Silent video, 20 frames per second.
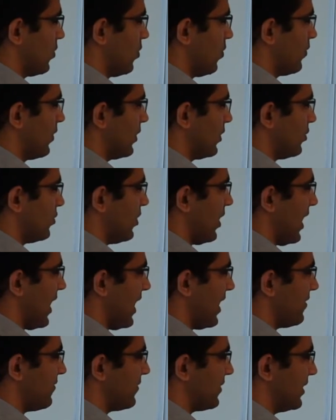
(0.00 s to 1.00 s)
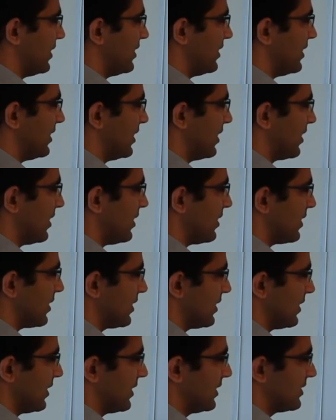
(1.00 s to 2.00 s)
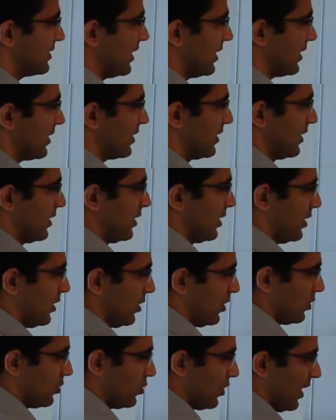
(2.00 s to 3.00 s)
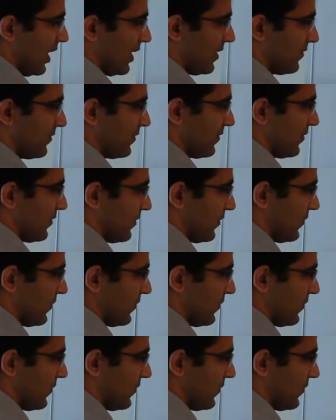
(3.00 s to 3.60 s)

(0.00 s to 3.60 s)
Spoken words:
what you have in here is that you have